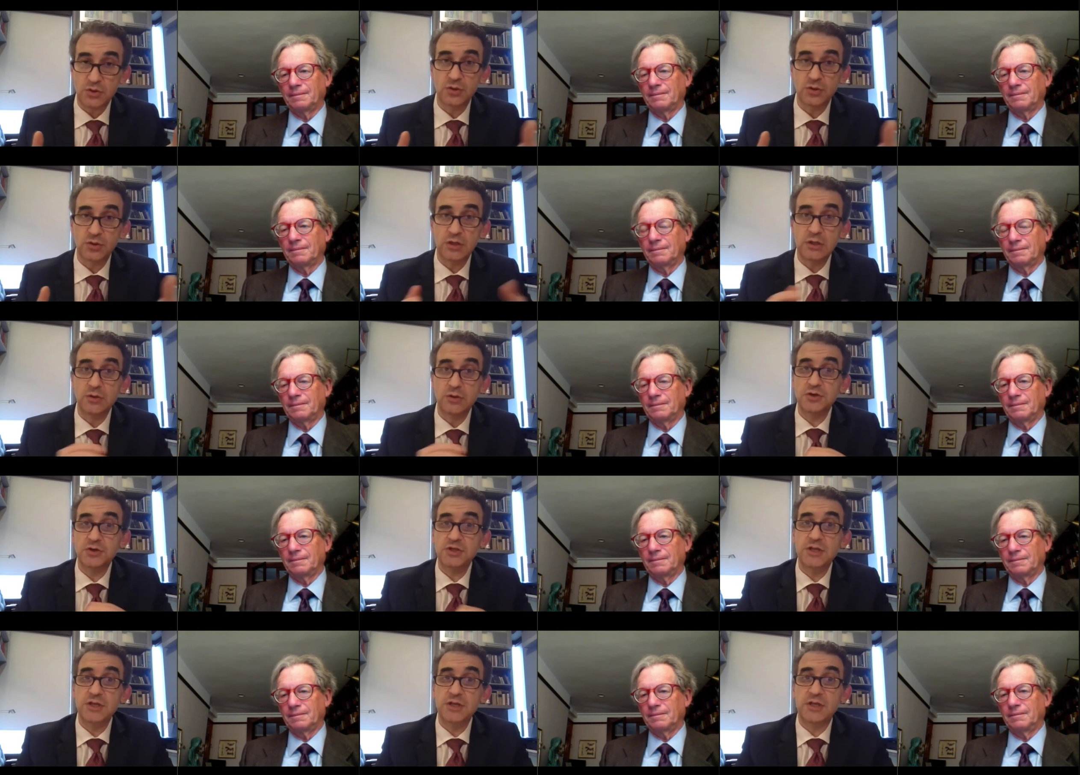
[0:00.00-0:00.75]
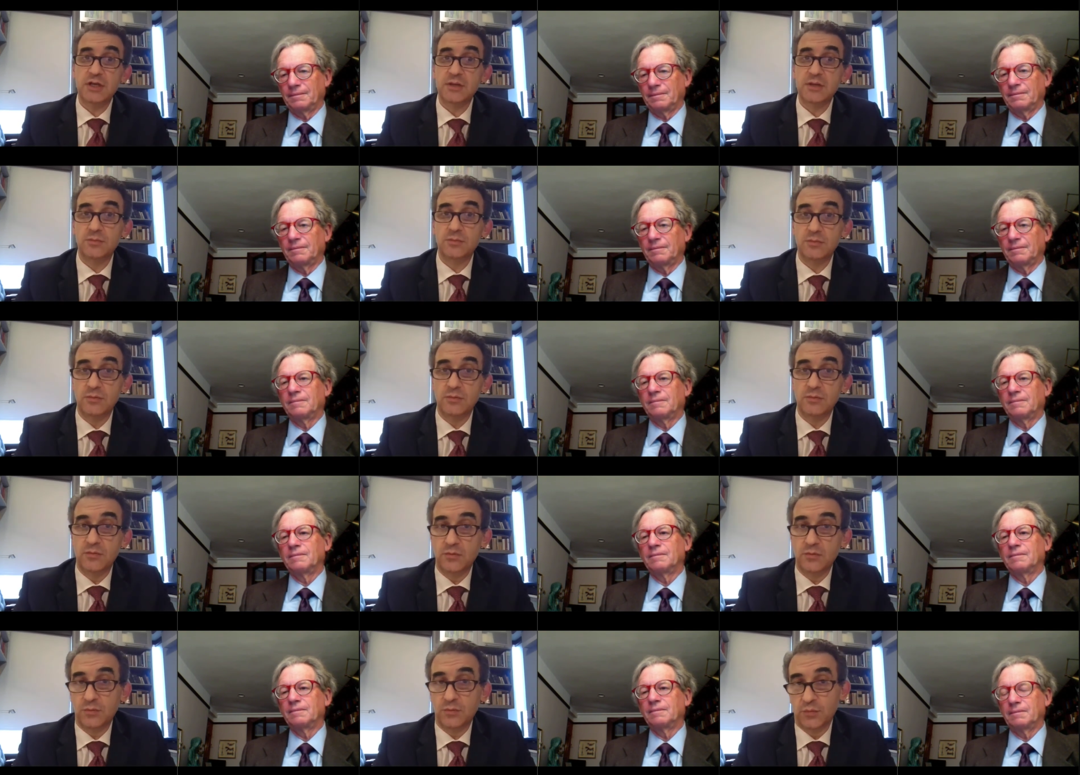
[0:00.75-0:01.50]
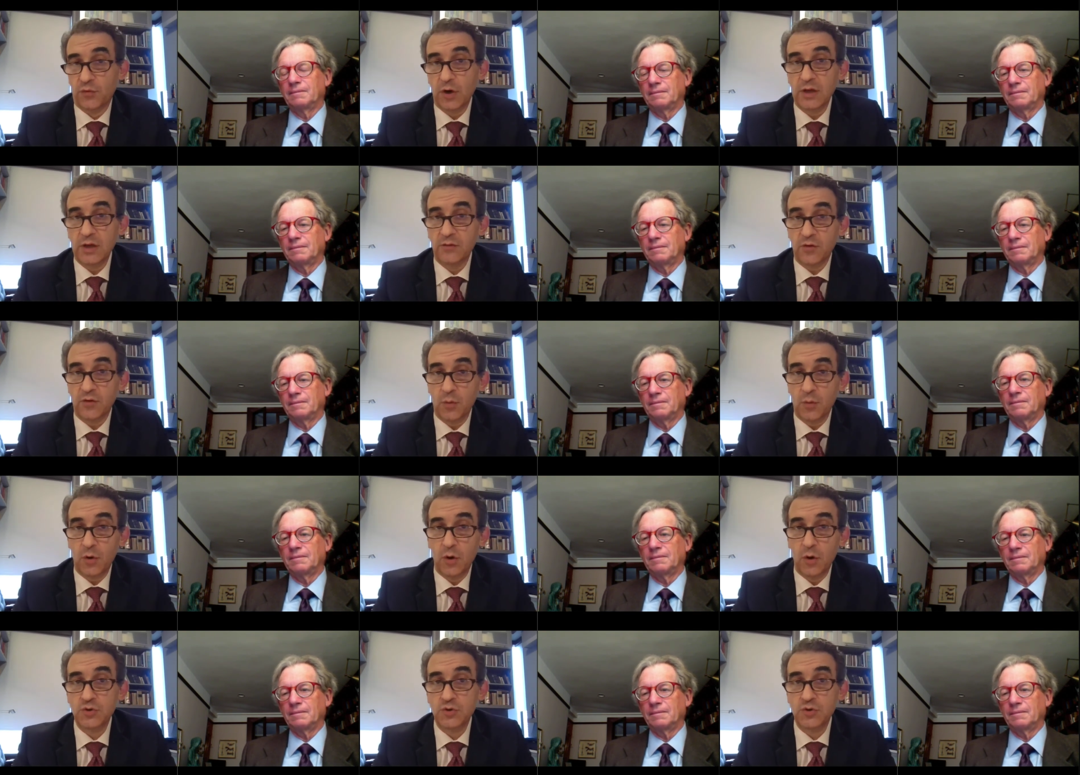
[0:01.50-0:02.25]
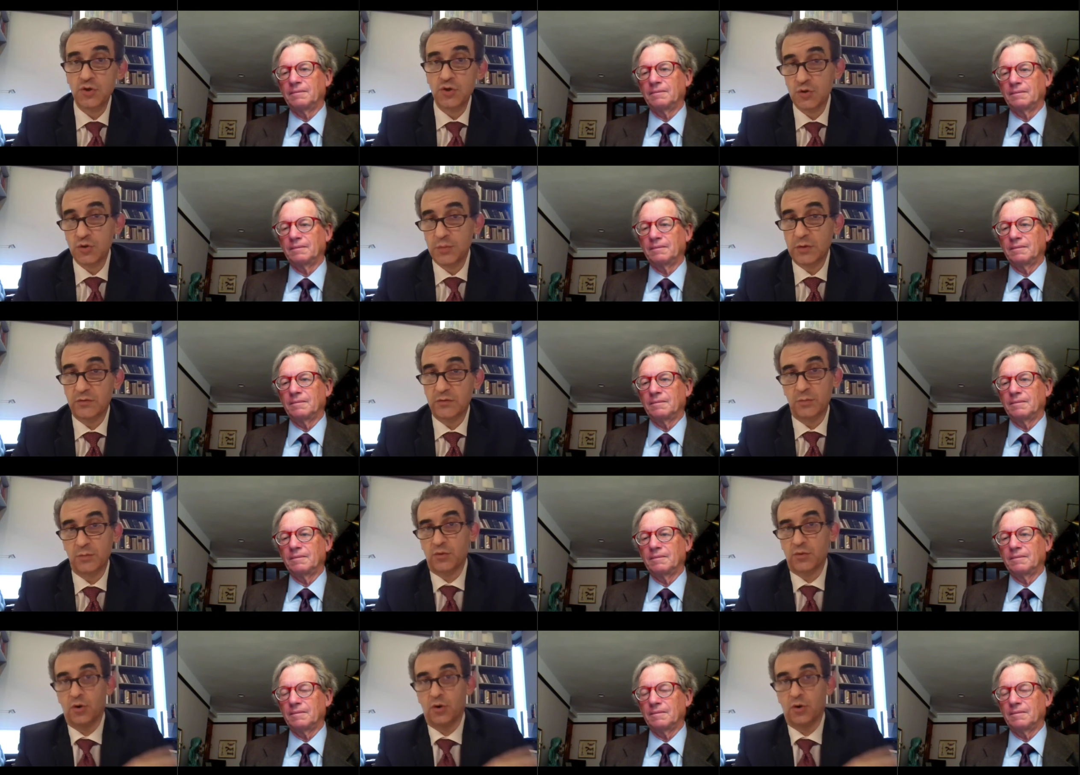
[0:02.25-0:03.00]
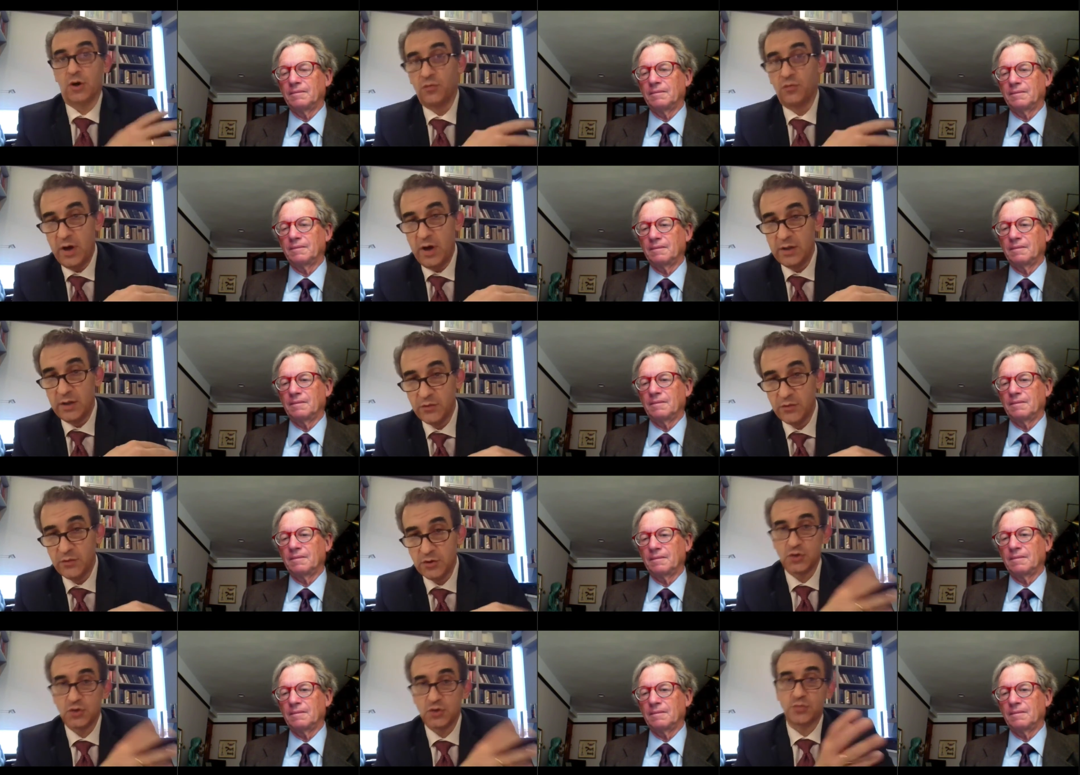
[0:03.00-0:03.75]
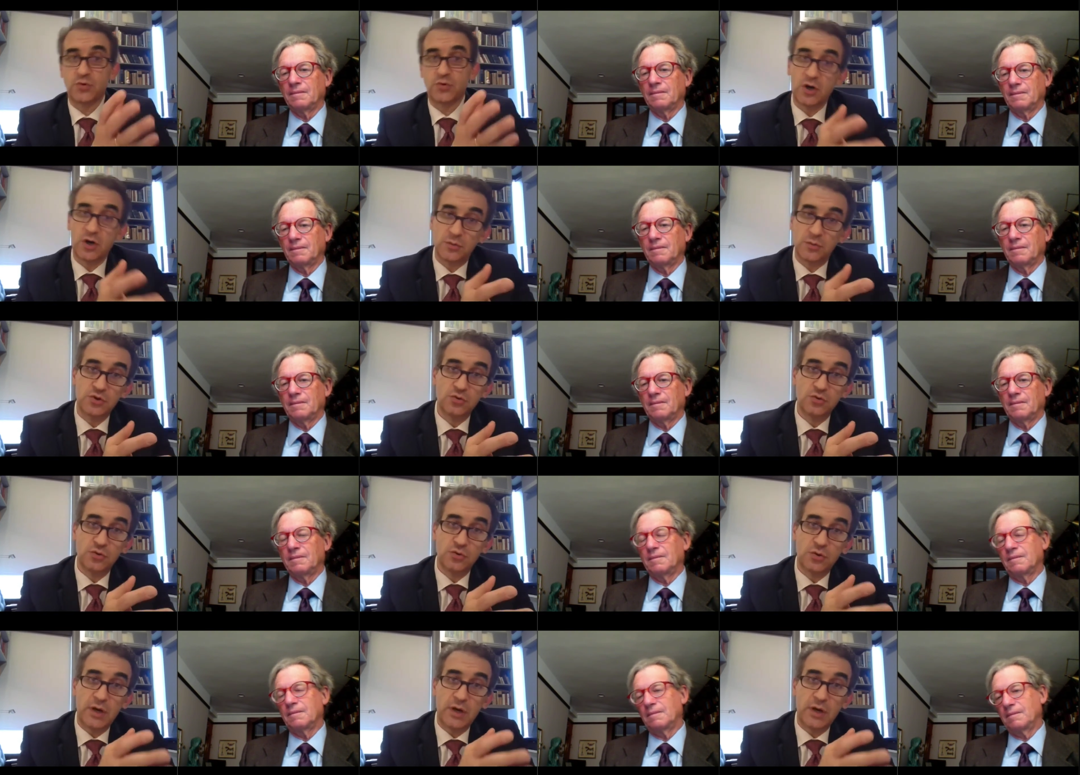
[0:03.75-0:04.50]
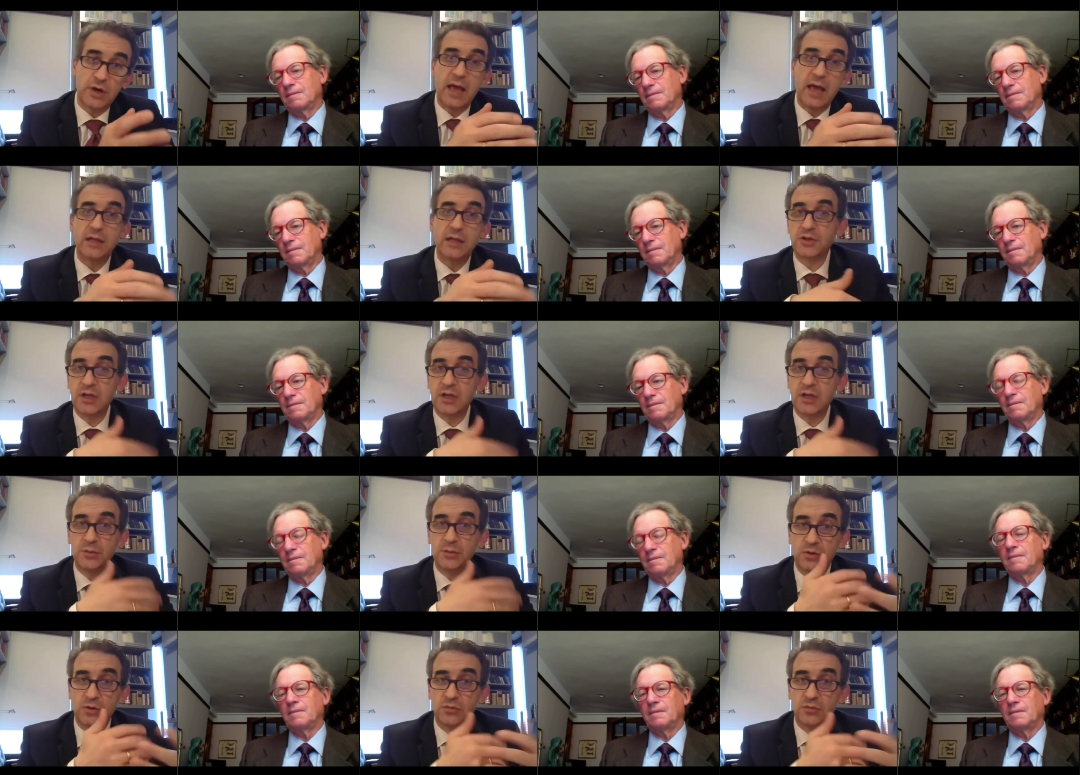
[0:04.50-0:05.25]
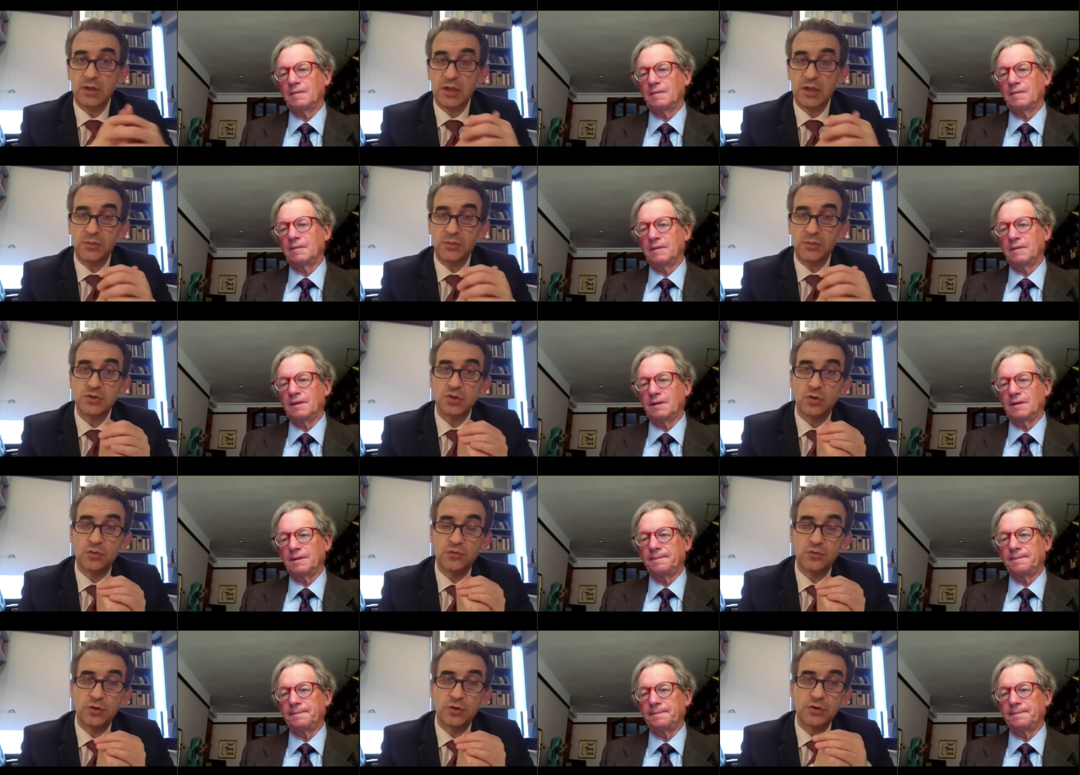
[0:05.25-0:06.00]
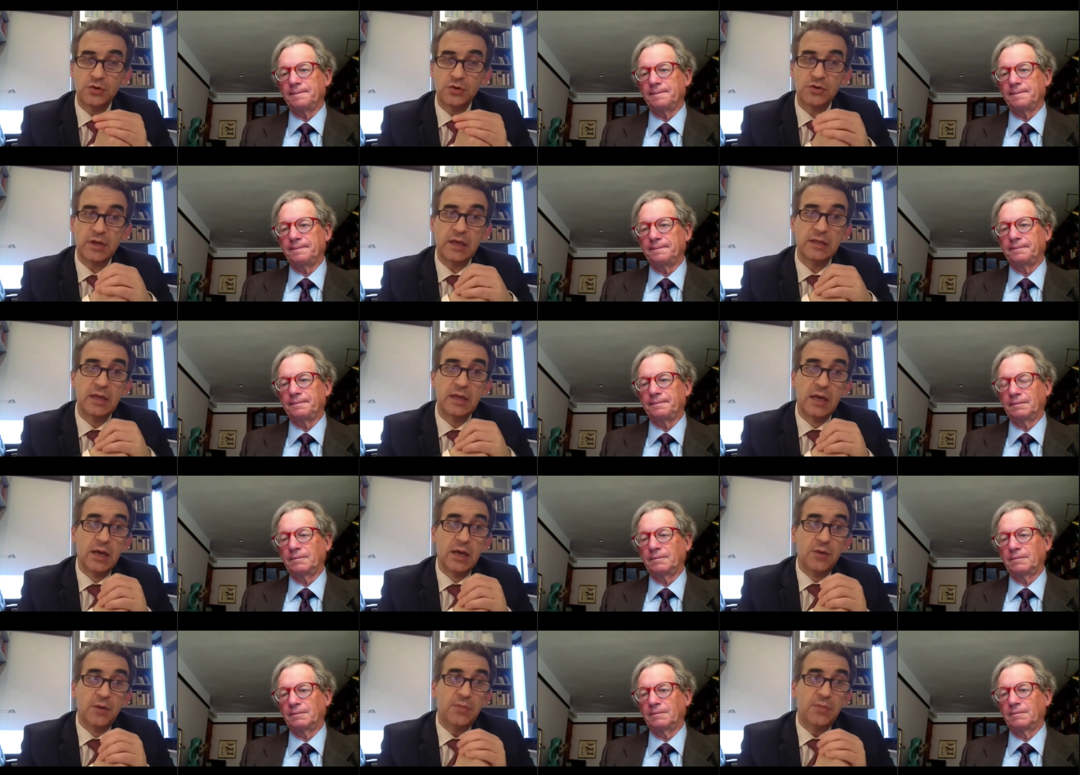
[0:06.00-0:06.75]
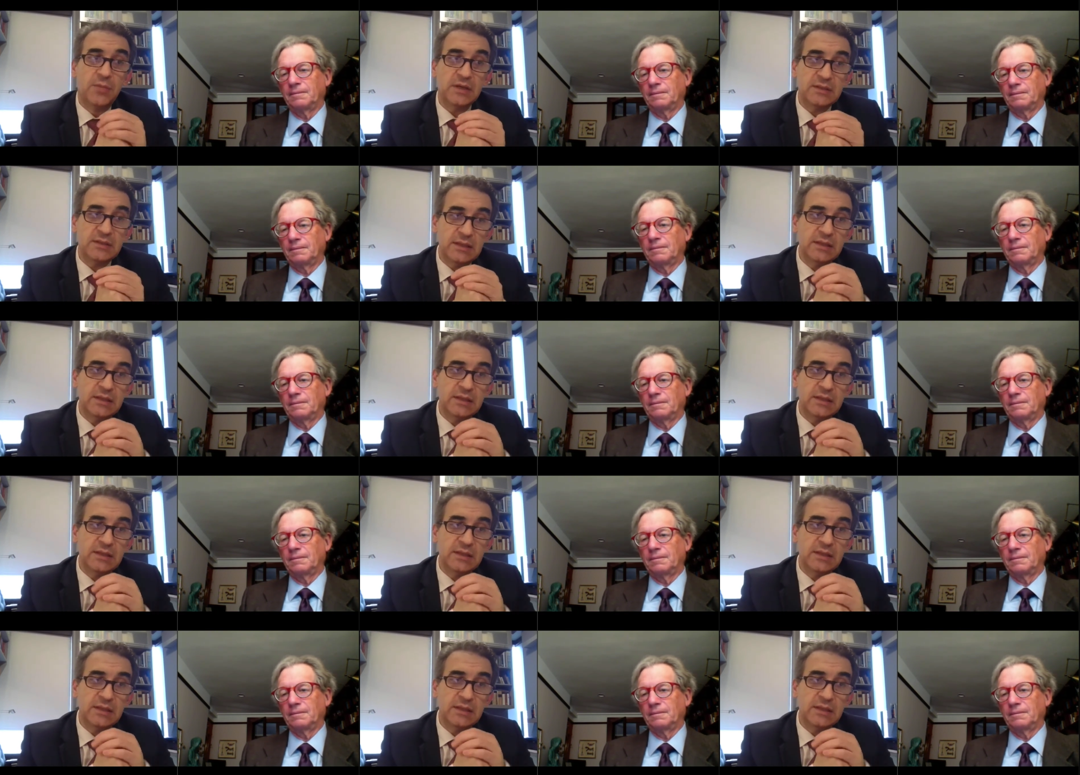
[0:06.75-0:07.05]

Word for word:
Speaker 1: So he or she can, working from home, choose between program one versus program two or alternate between them and so forth. And but